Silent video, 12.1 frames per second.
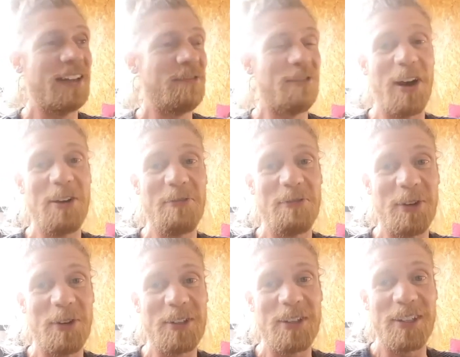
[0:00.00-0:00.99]

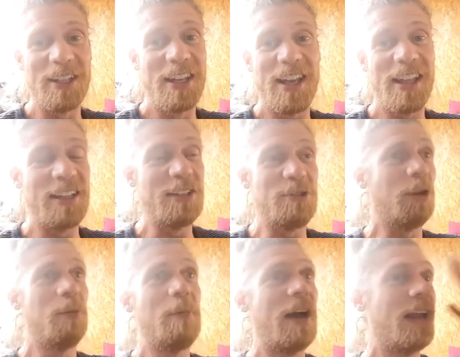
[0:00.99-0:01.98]
Frankfurt. And it's
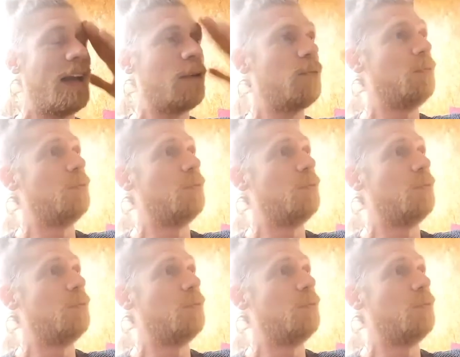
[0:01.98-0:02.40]
all by like,